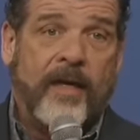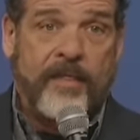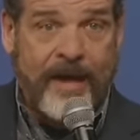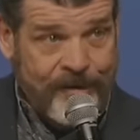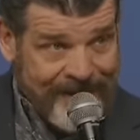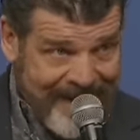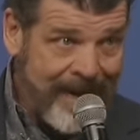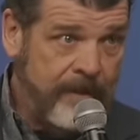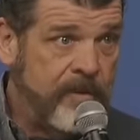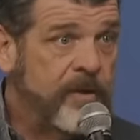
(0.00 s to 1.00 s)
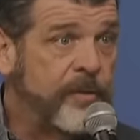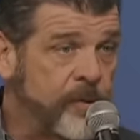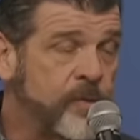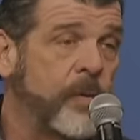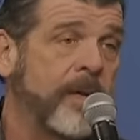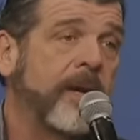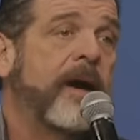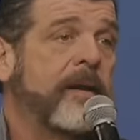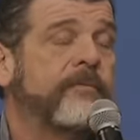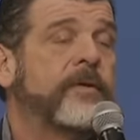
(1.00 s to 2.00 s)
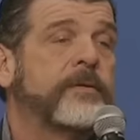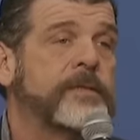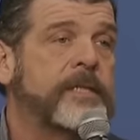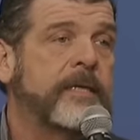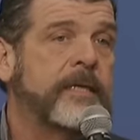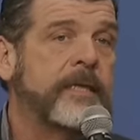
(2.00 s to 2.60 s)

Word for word: that are named. There's 29 of those.